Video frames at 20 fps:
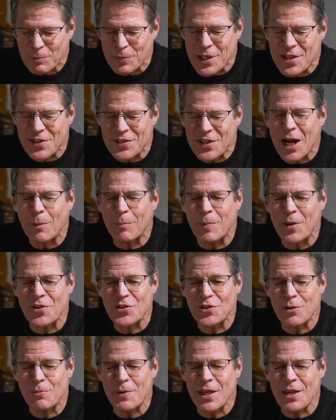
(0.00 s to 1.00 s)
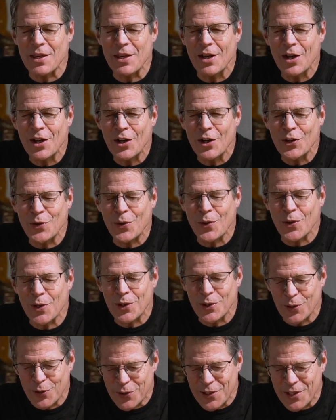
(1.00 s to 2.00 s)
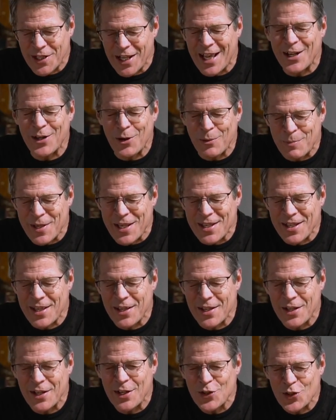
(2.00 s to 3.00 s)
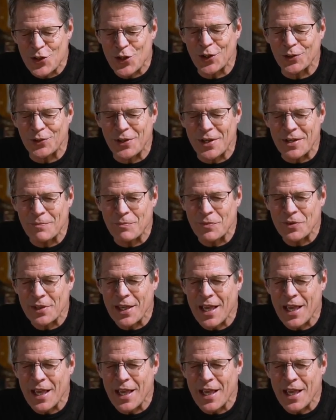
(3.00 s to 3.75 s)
Please help us to be your good and obedient children.